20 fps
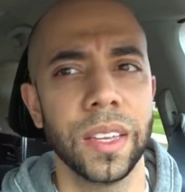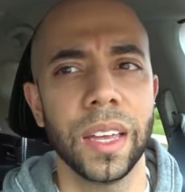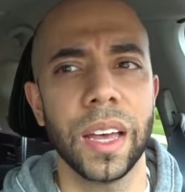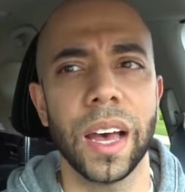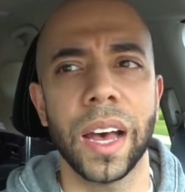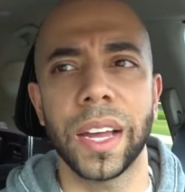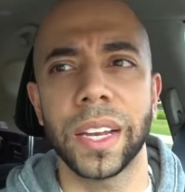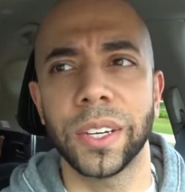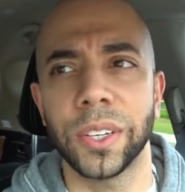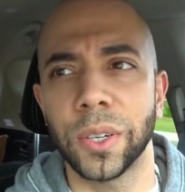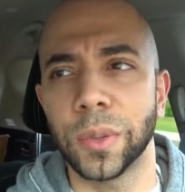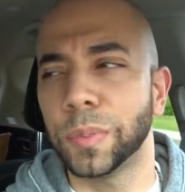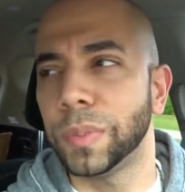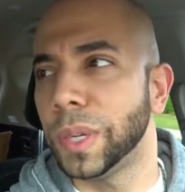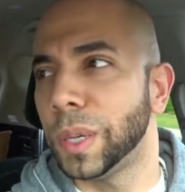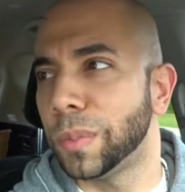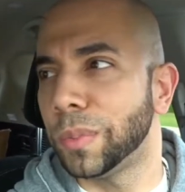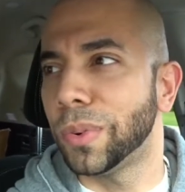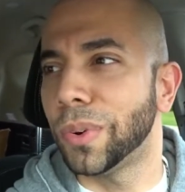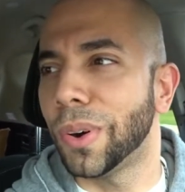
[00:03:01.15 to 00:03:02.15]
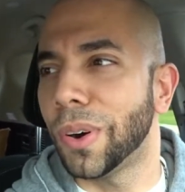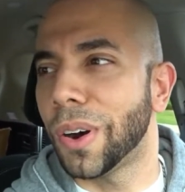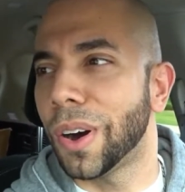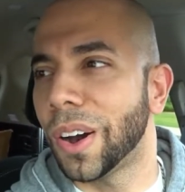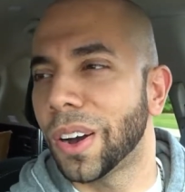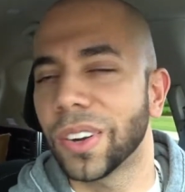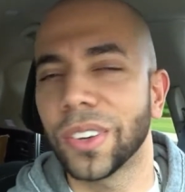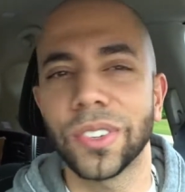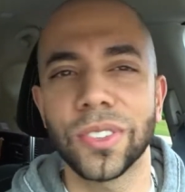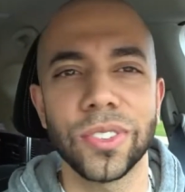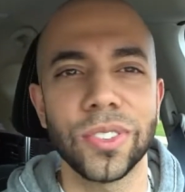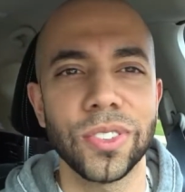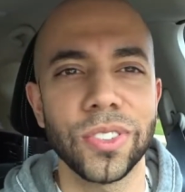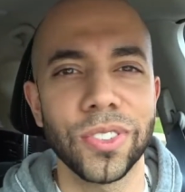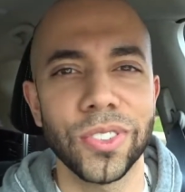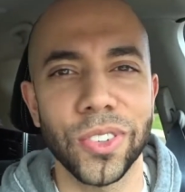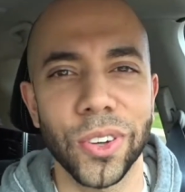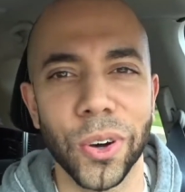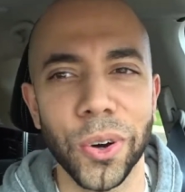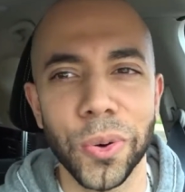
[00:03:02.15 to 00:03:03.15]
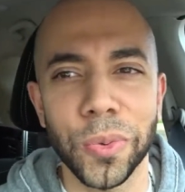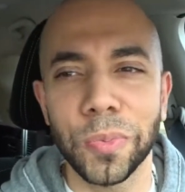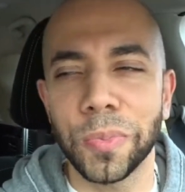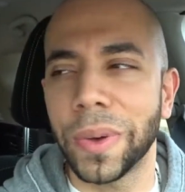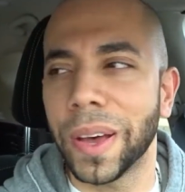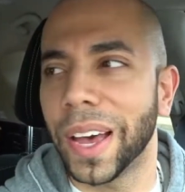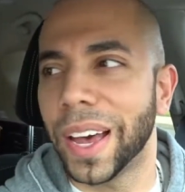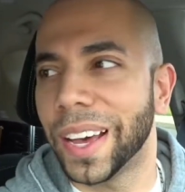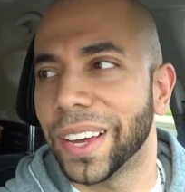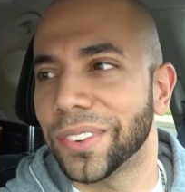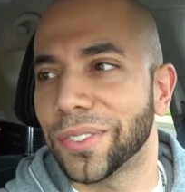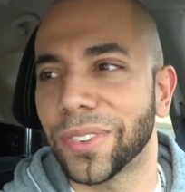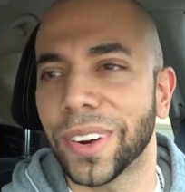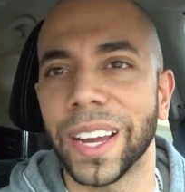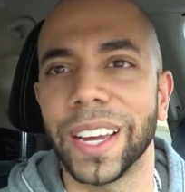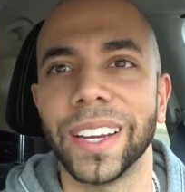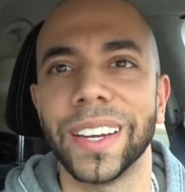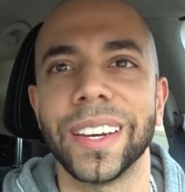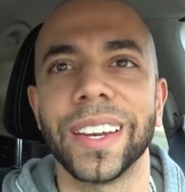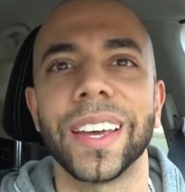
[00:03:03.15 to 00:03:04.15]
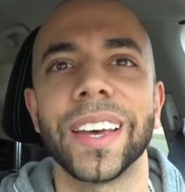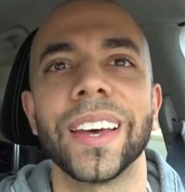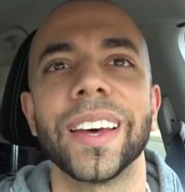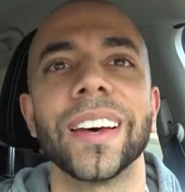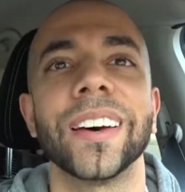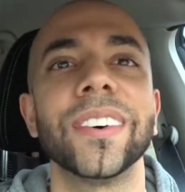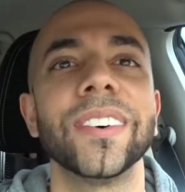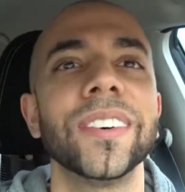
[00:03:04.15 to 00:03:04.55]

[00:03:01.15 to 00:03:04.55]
I know people are so mad right now